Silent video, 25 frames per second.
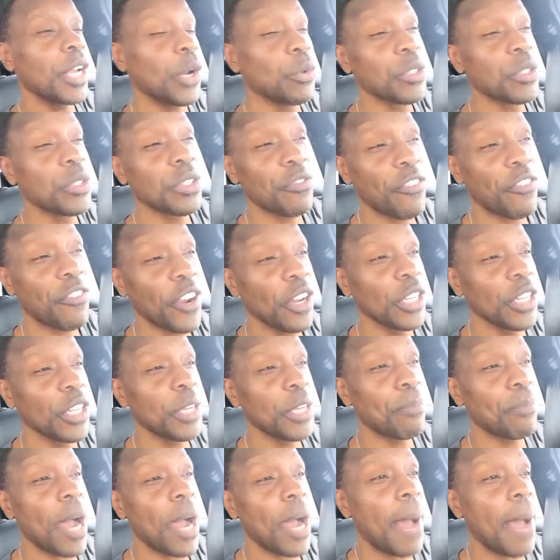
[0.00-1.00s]
was a fairly
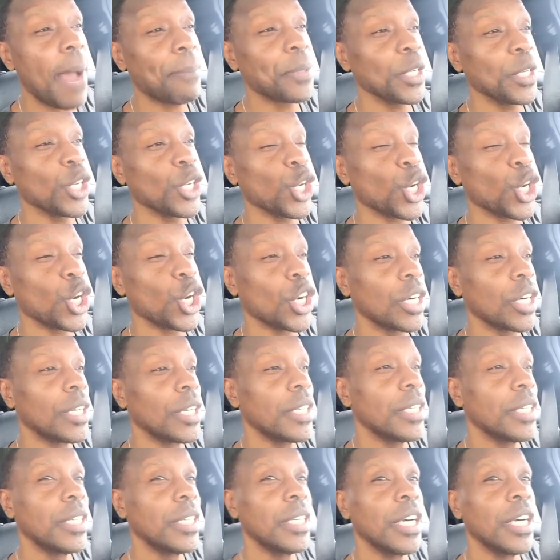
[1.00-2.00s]
popular
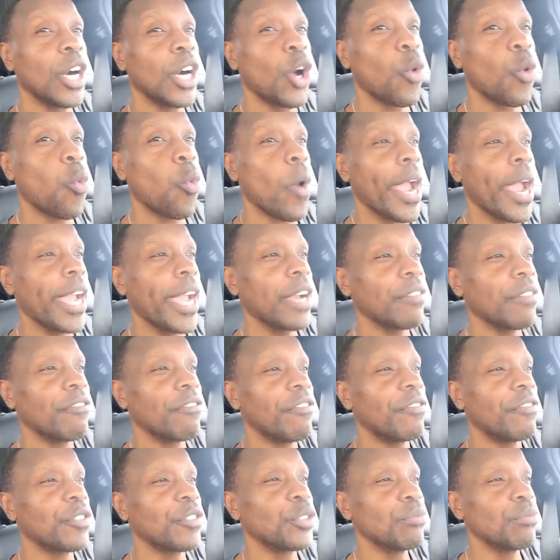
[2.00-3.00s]
way of
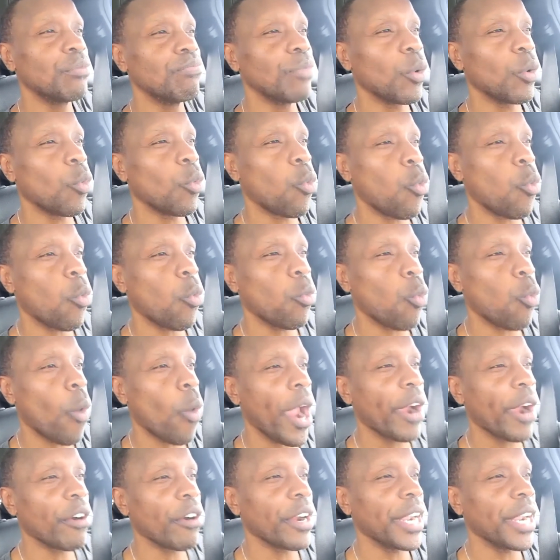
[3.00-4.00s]

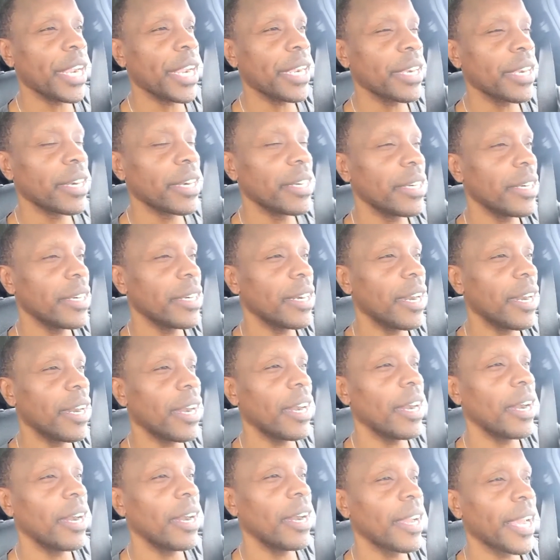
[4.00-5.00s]
wearing
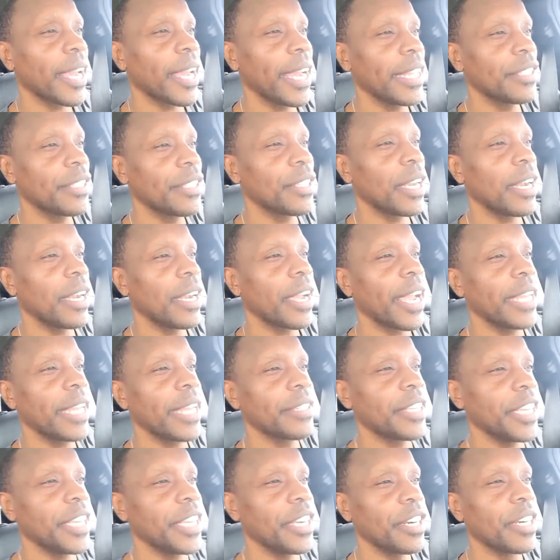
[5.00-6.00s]
uh, head a
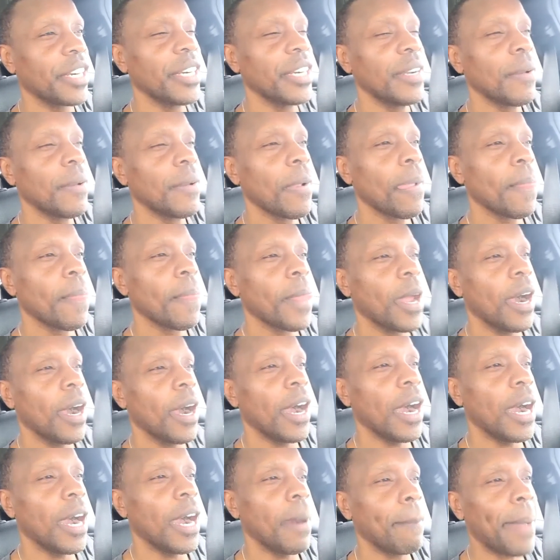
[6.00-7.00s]
headgear
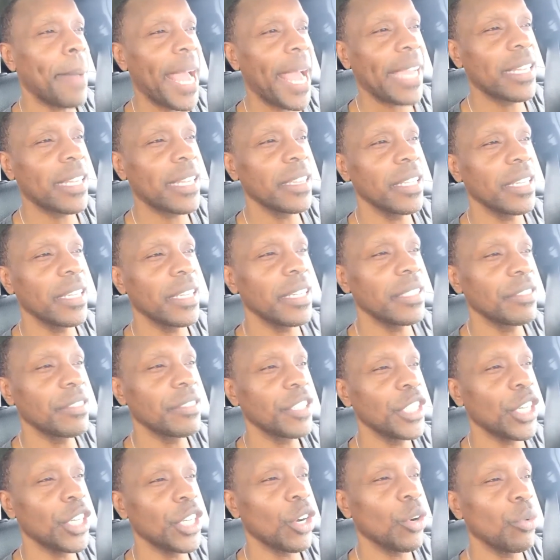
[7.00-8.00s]
uh, back in the
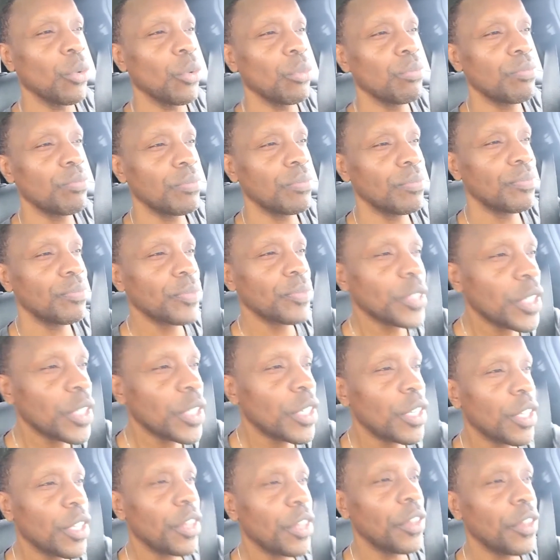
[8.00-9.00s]
you know
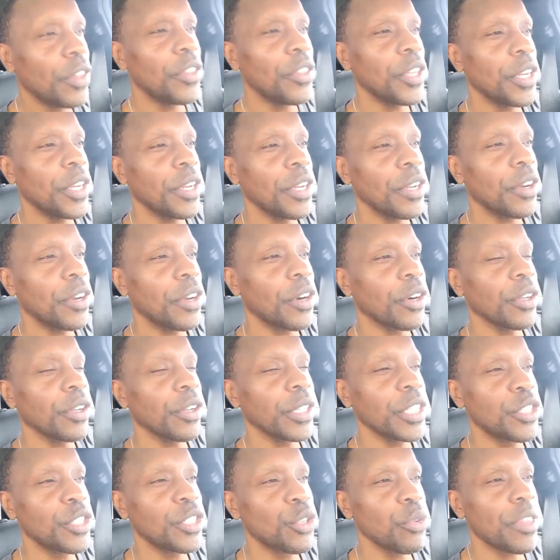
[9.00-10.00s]
the
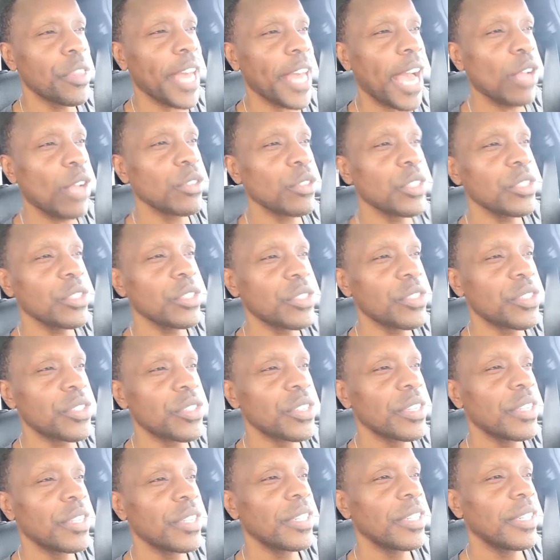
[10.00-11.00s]
early 2000s.
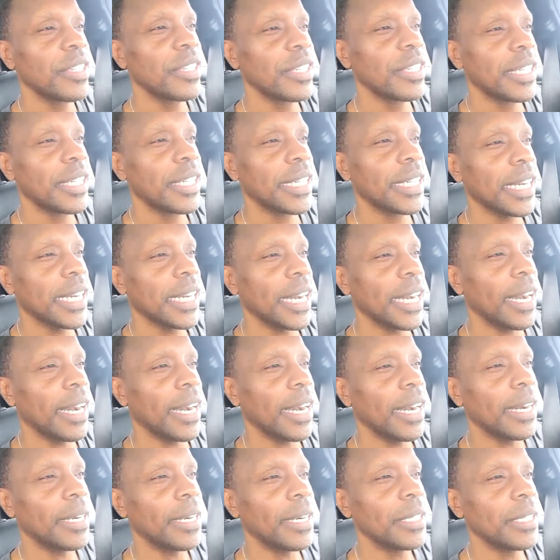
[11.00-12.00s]
Uh,
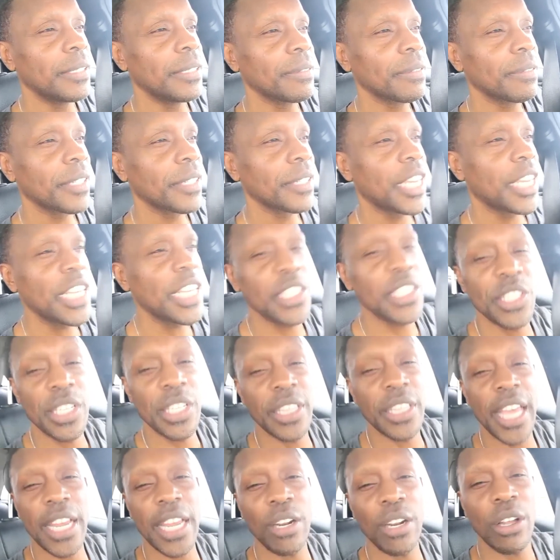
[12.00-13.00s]
um, kids did
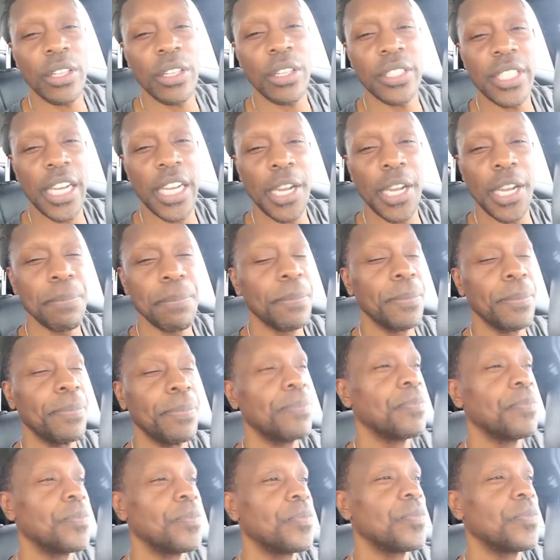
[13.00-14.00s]
that all the time.
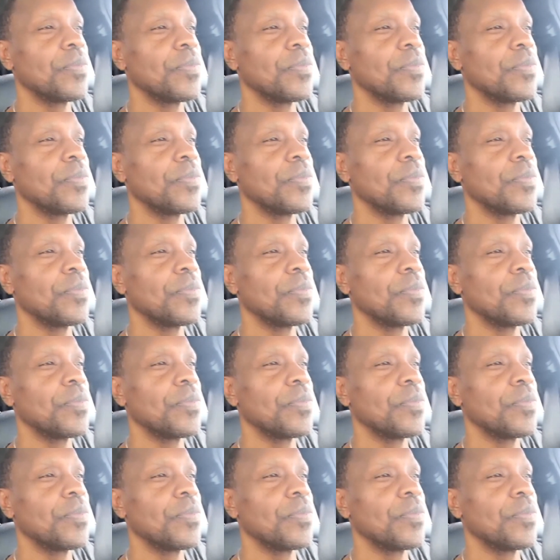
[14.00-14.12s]
Yeah.